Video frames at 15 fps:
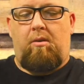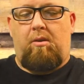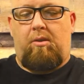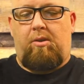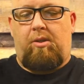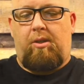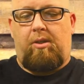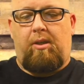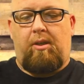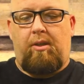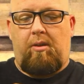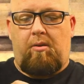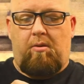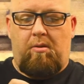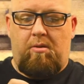It's just a
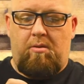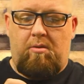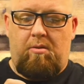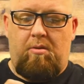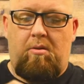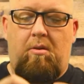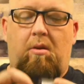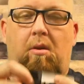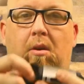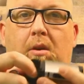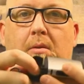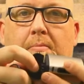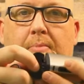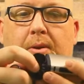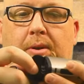little
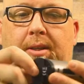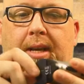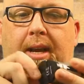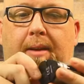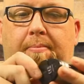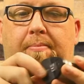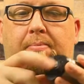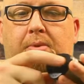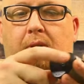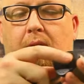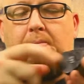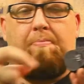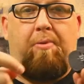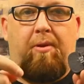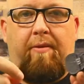pull tab. So
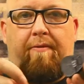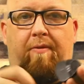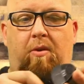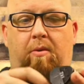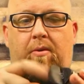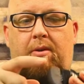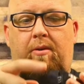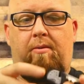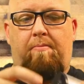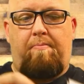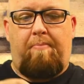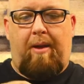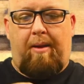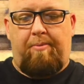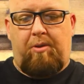you pull it forward.
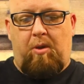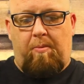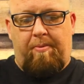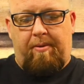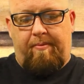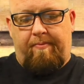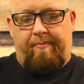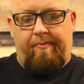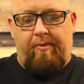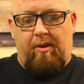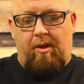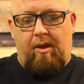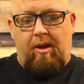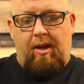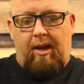Pops open.
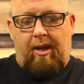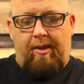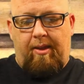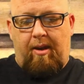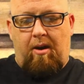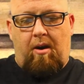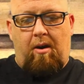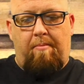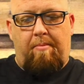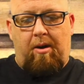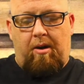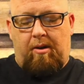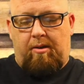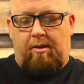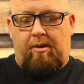And they are
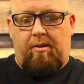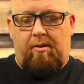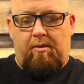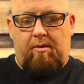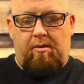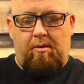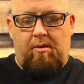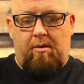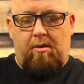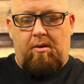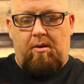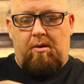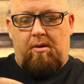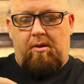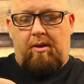marked
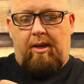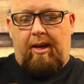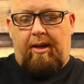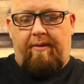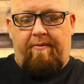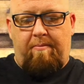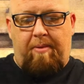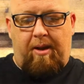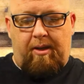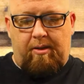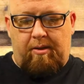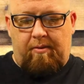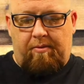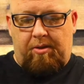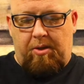negative and
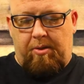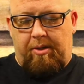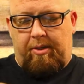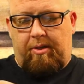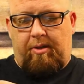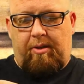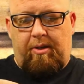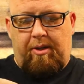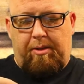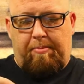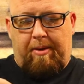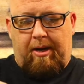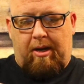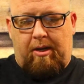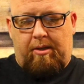positive. So does the series
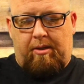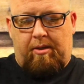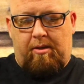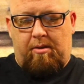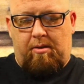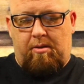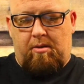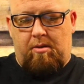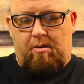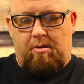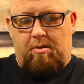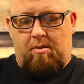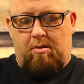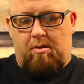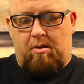box.
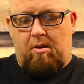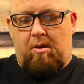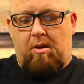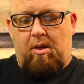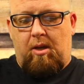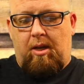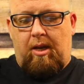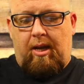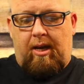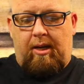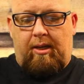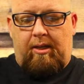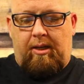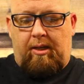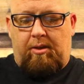And
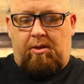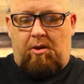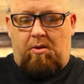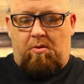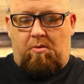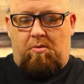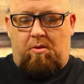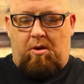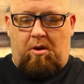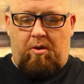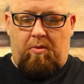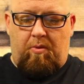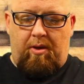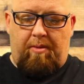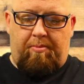it does go all
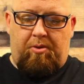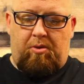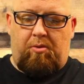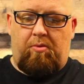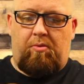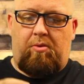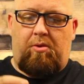the way up to